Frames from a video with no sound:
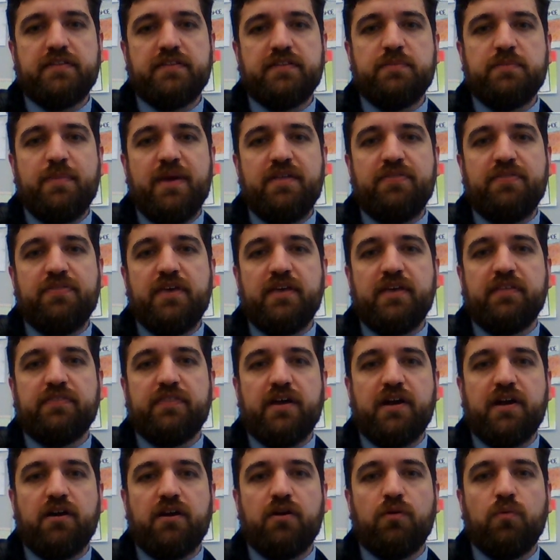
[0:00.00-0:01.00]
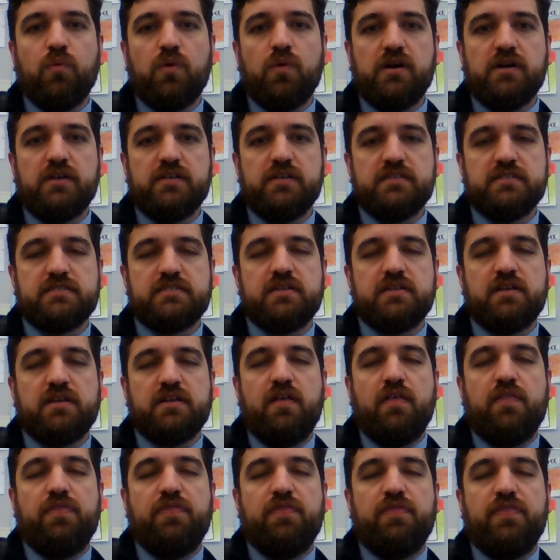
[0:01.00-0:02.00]
right? The main thing there was
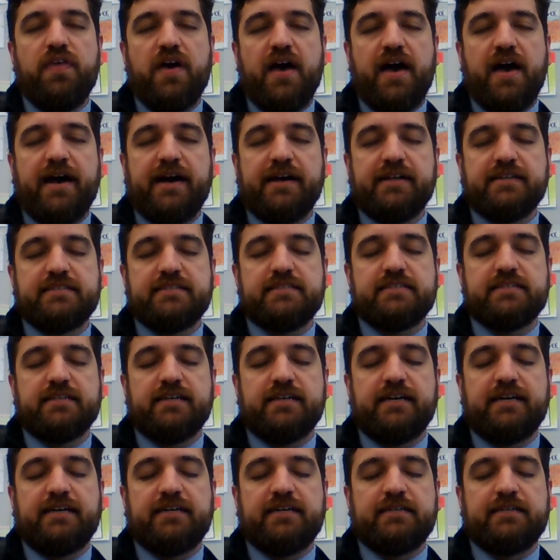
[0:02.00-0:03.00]
that